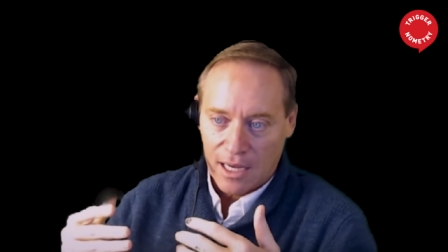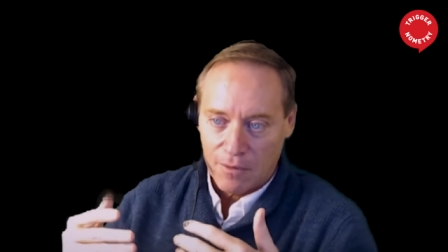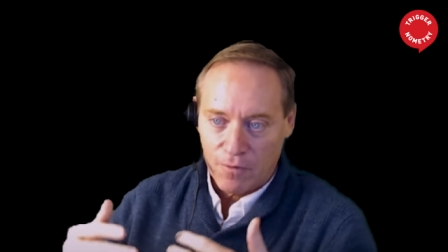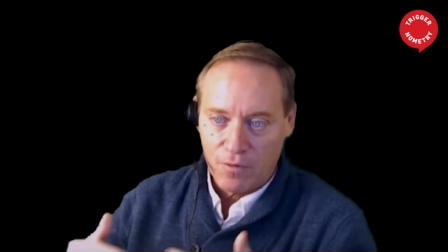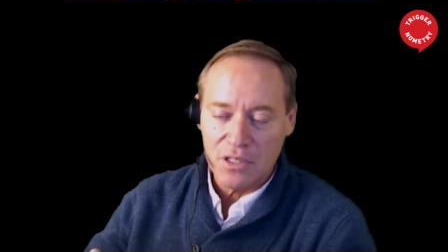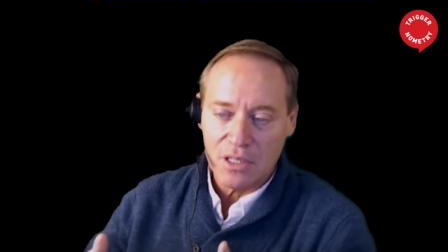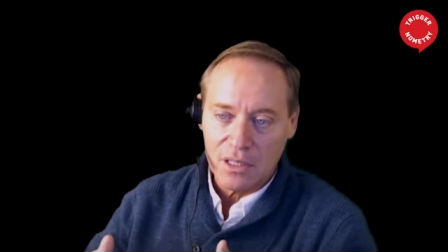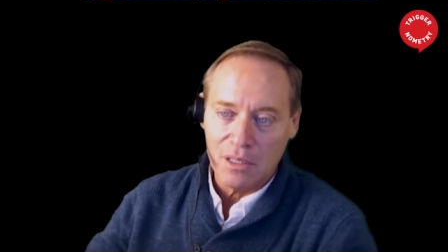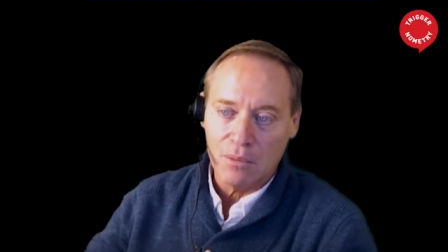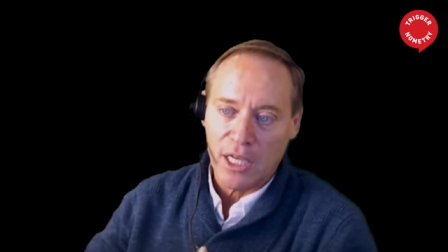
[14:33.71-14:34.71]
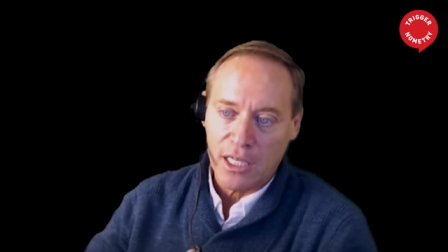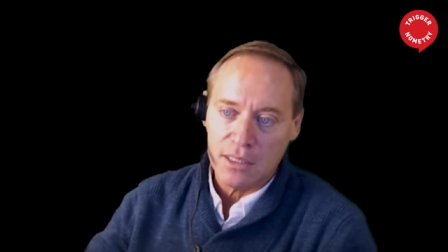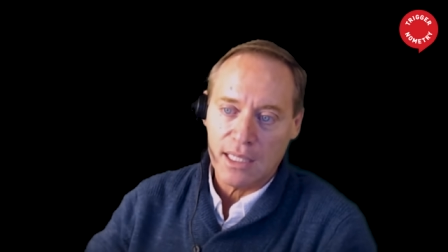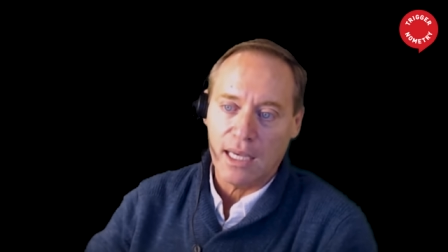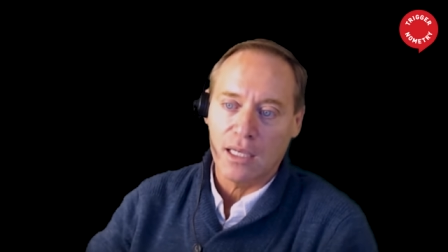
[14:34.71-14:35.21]
and physically
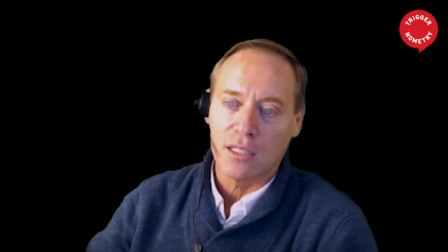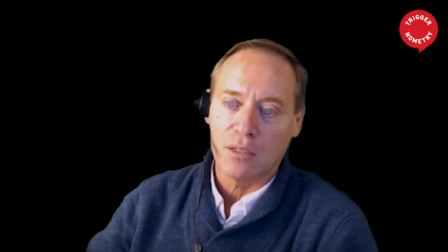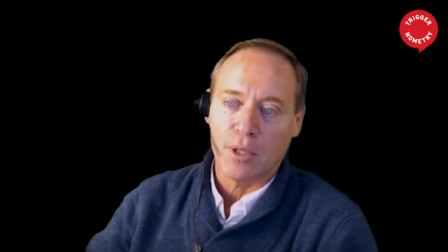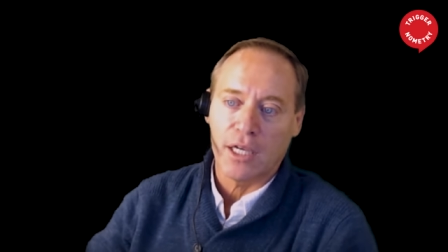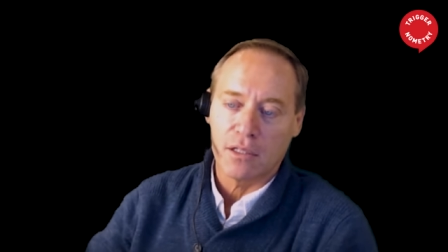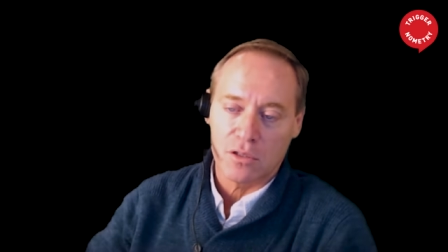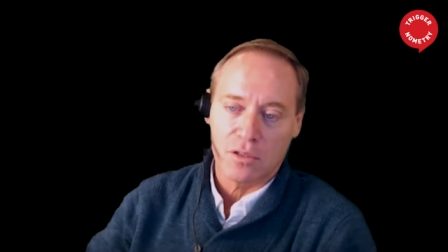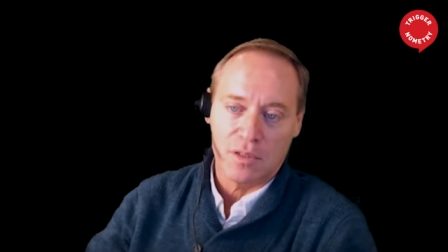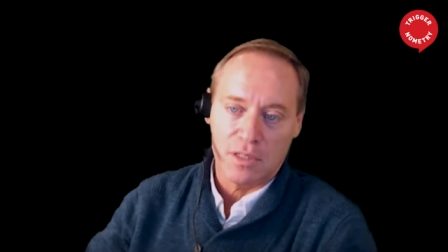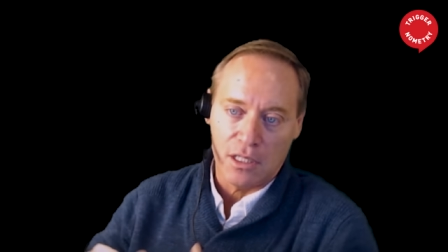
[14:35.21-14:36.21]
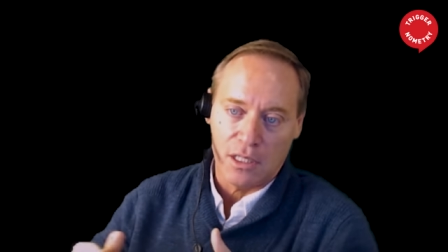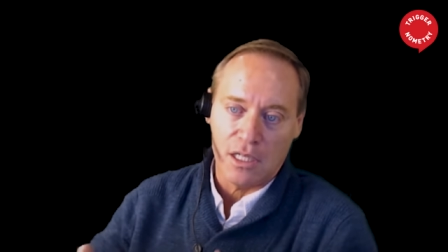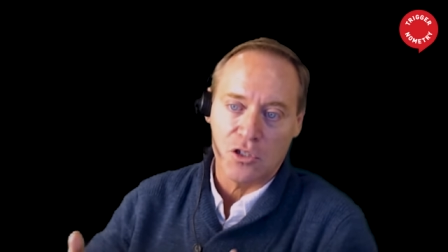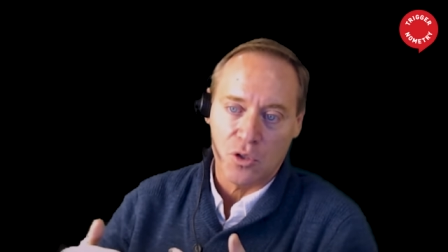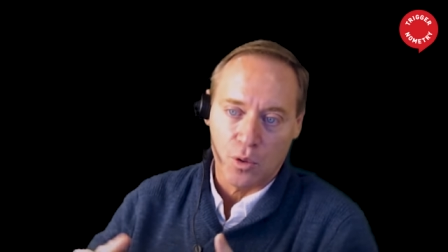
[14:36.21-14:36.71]
maintained by the, the
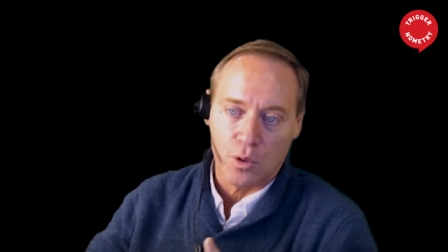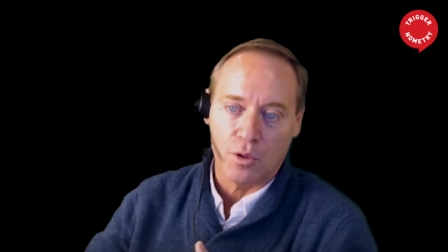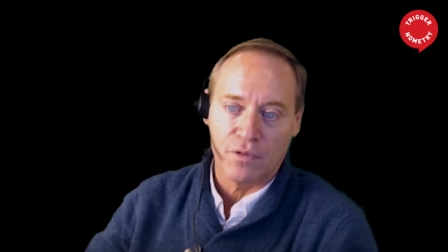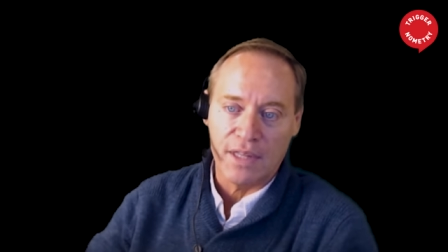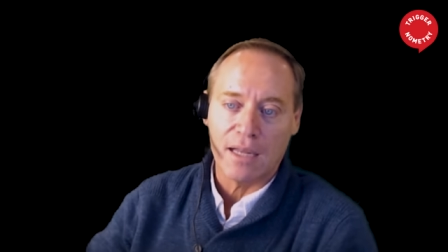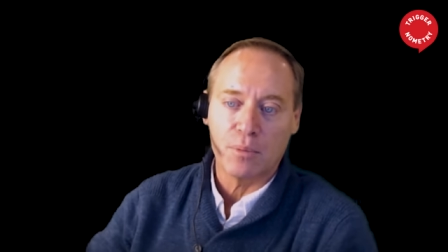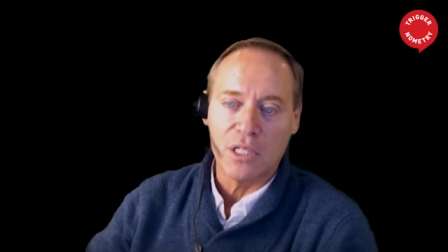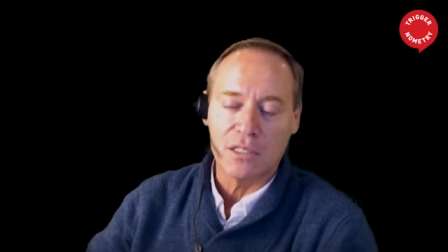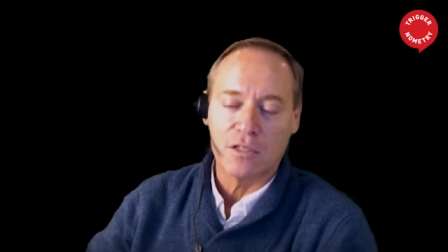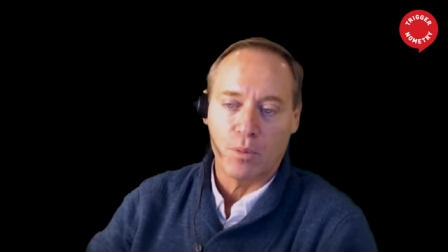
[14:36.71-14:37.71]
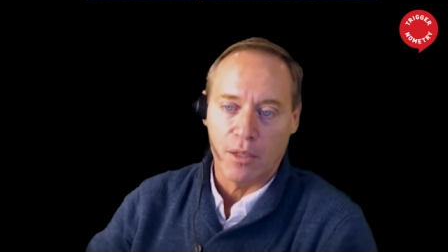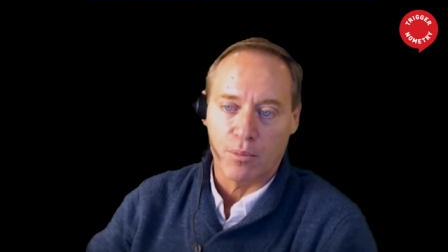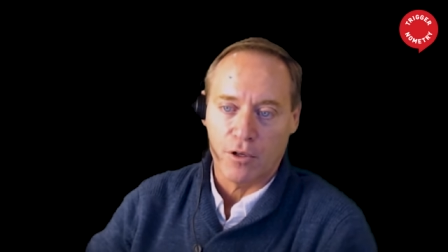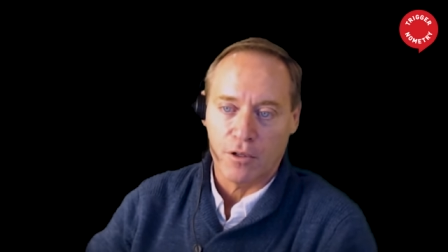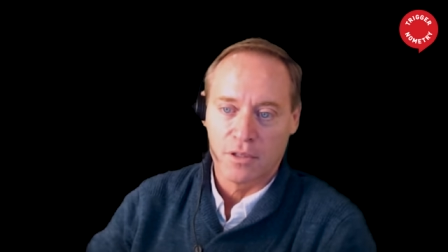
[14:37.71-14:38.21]
issuer of that piece of
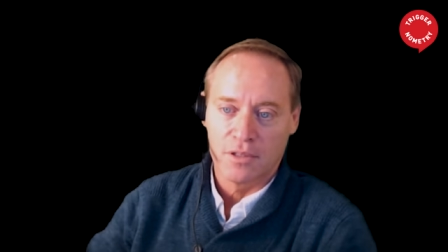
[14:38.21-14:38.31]
paper.